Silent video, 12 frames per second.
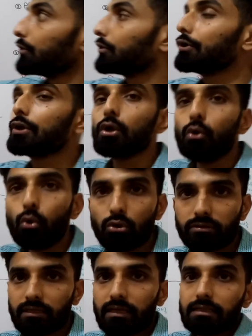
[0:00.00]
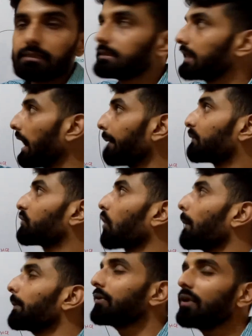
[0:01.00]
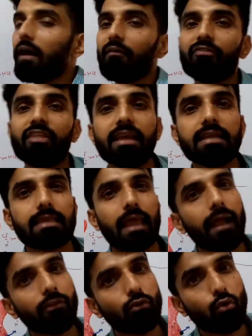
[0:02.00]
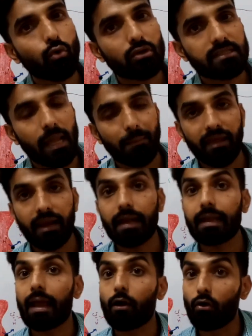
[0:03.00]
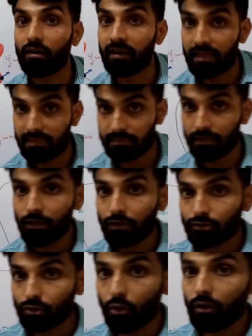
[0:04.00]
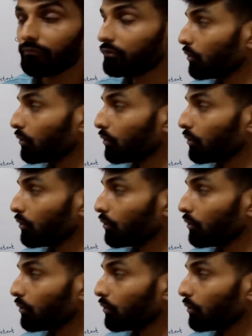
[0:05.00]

reduce the absorption of these H2 receptor antagonists. So if you